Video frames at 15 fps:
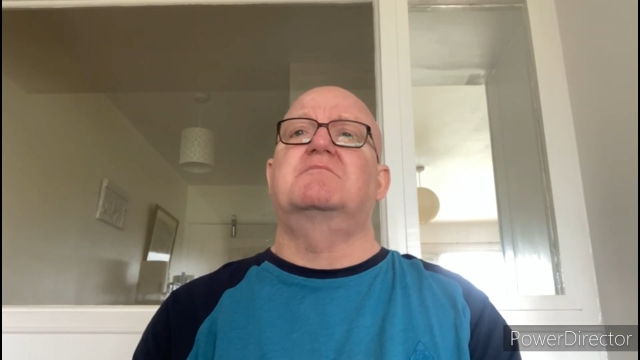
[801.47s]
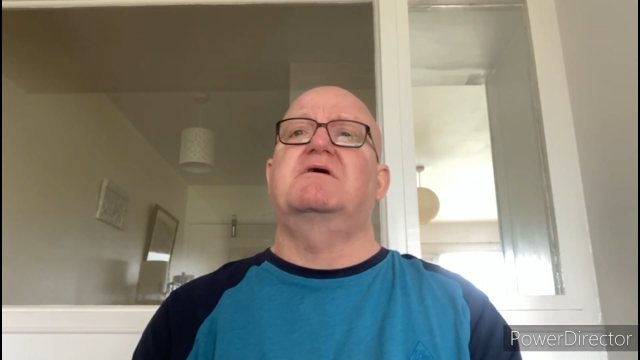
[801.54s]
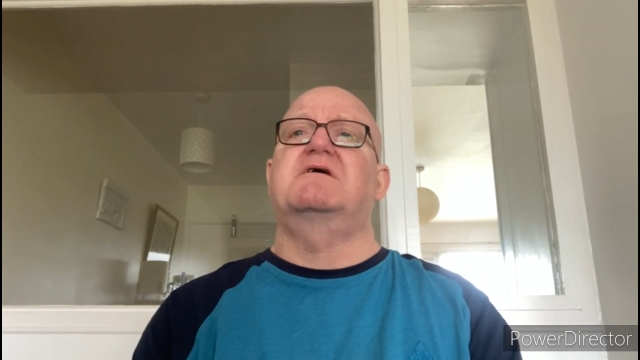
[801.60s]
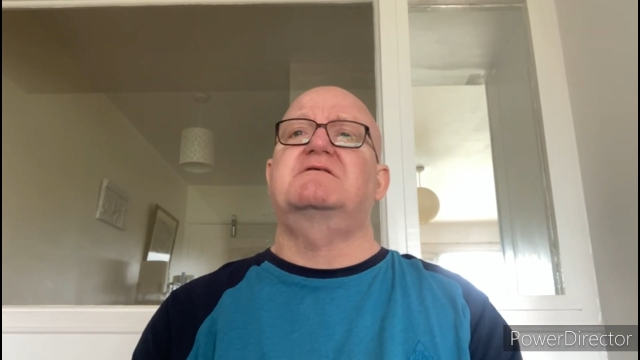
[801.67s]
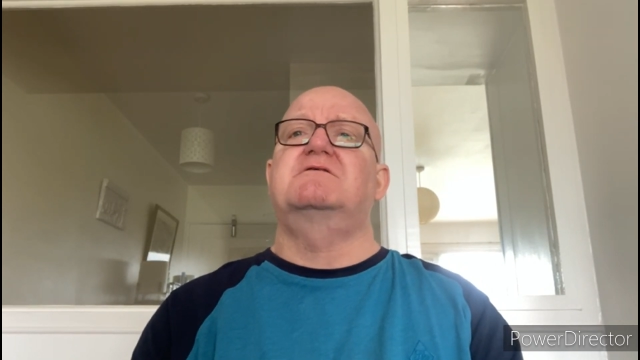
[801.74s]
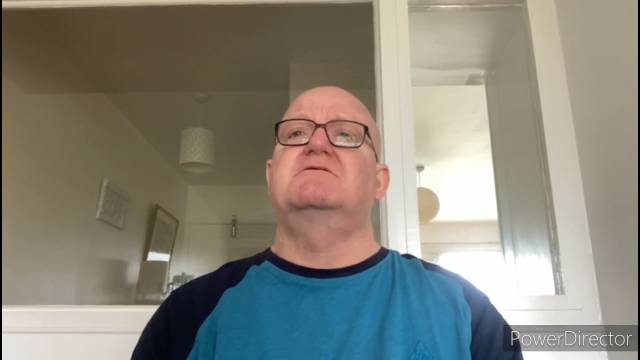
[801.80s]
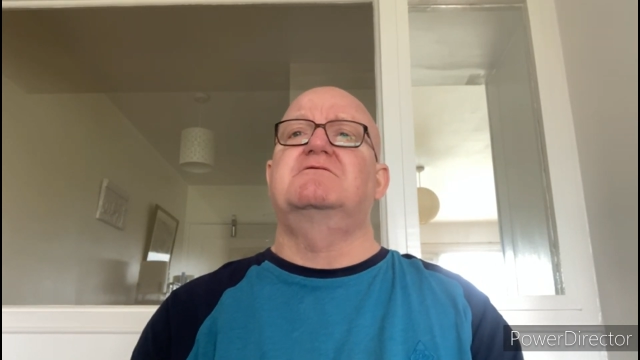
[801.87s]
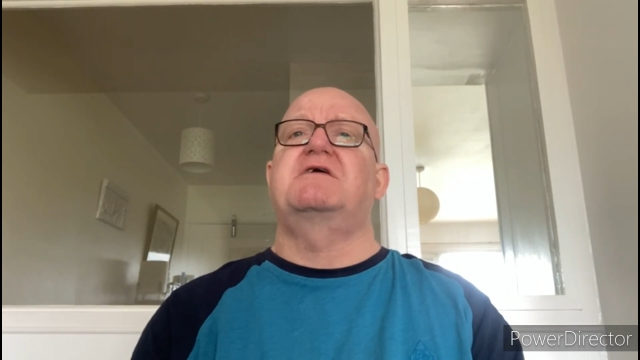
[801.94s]
And
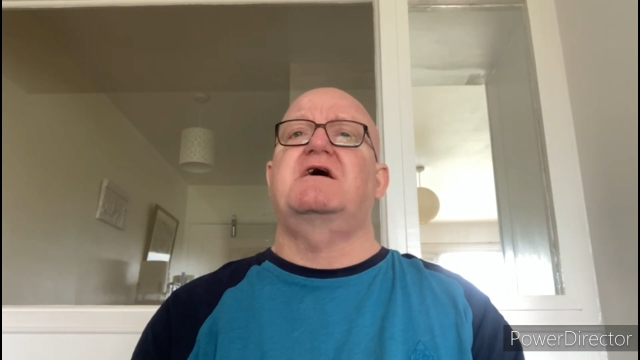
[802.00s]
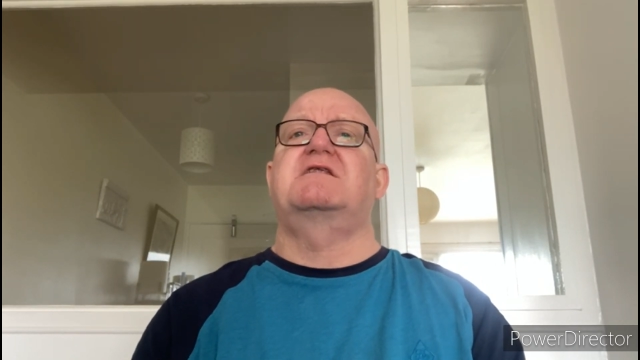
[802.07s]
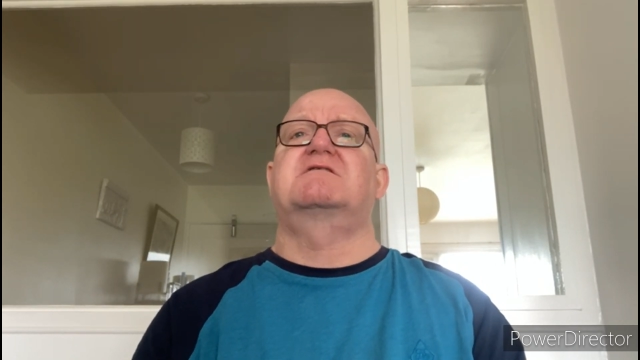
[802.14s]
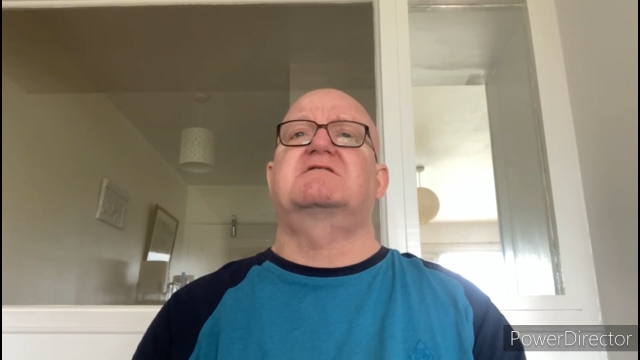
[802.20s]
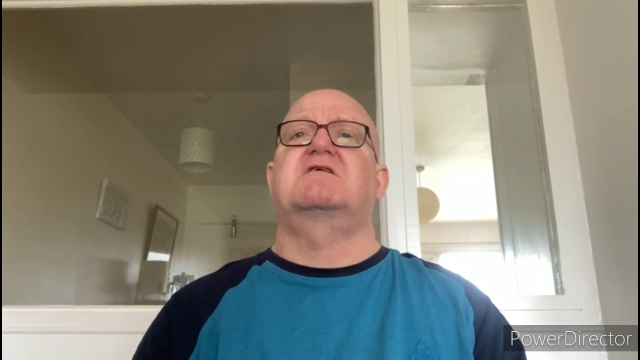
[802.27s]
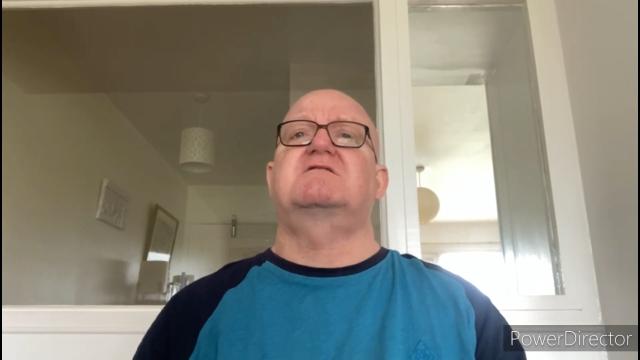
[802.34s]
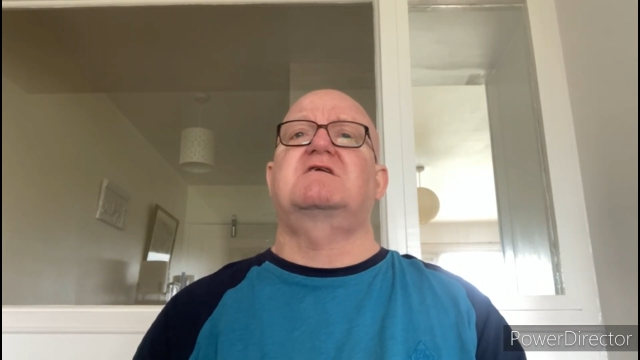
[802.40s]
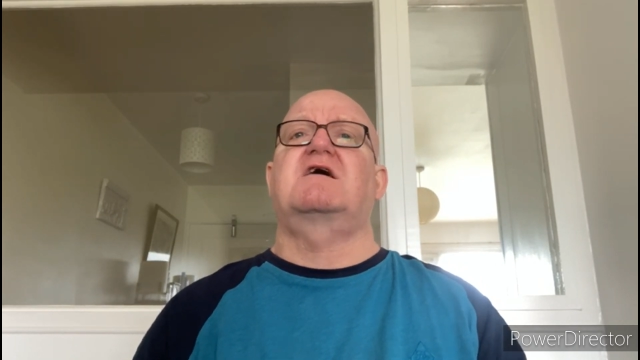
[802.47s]
Preston North End,
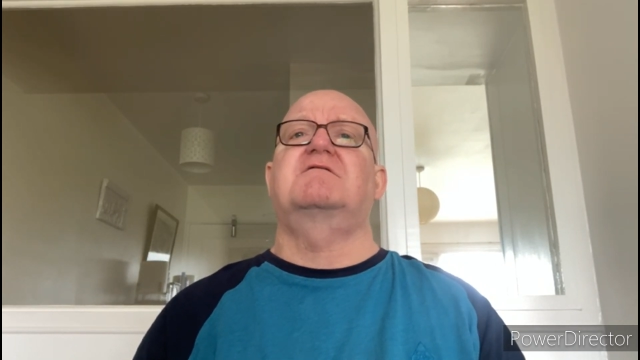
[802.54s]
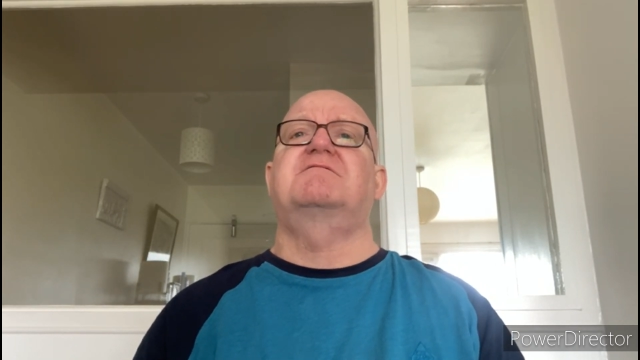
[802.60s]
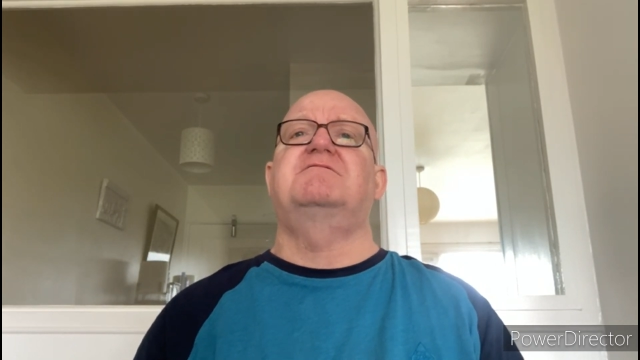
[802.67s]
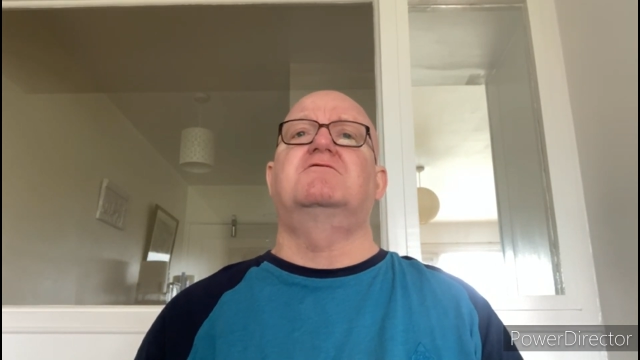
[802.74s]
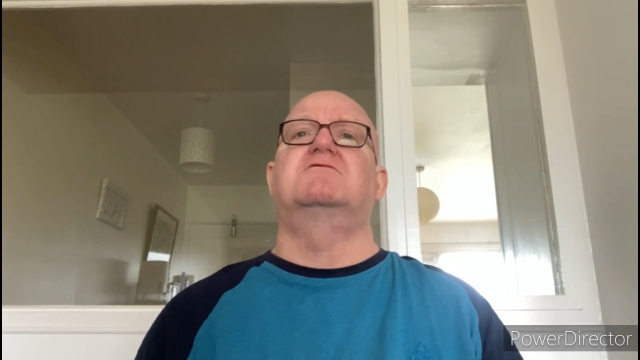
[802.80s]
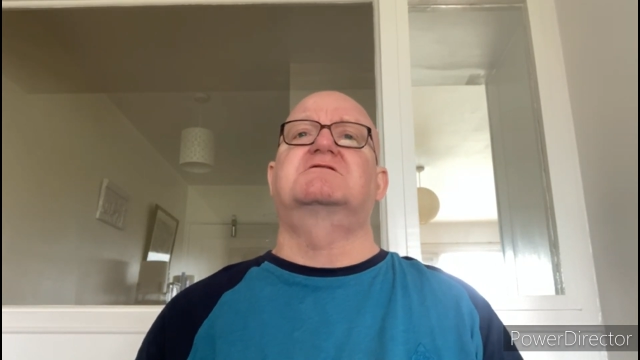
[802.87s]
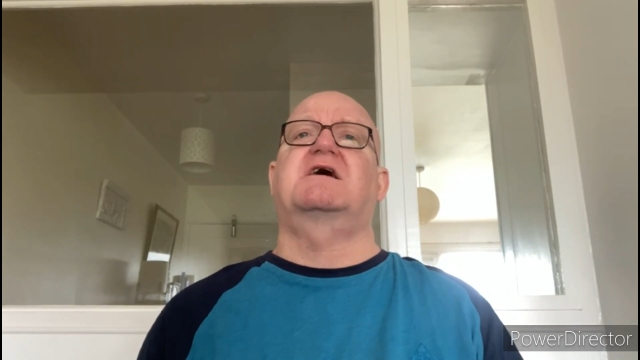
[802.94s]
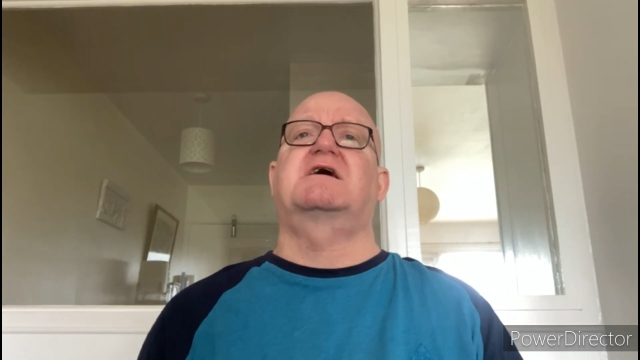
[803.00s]
as I say,
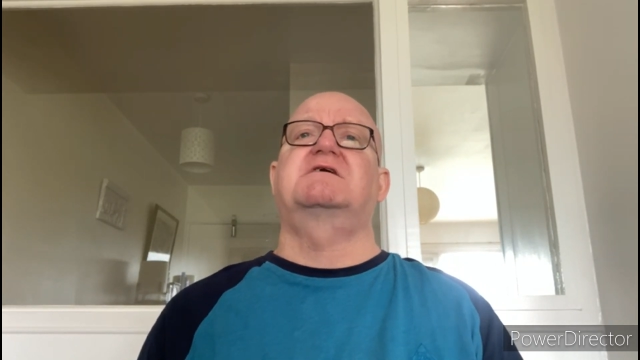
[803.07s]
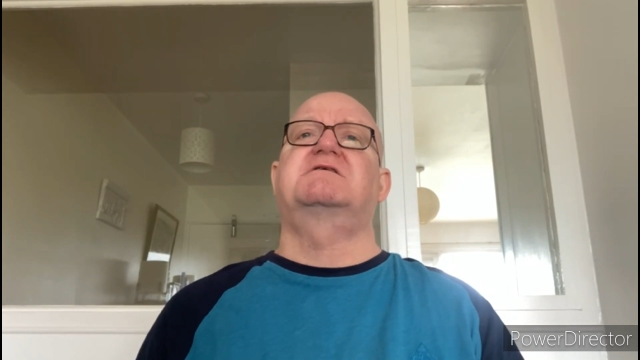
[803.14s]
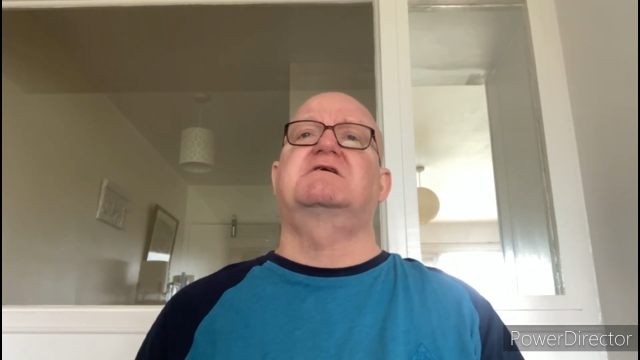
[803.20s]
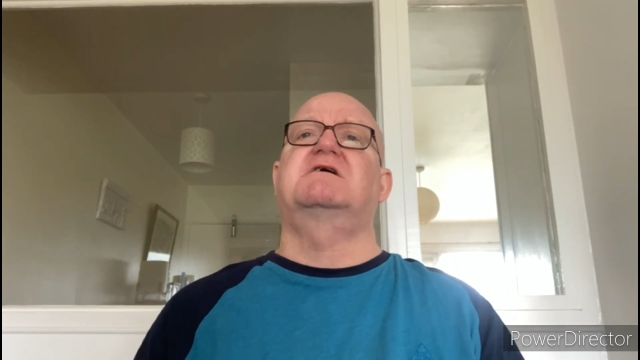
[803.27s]
fought out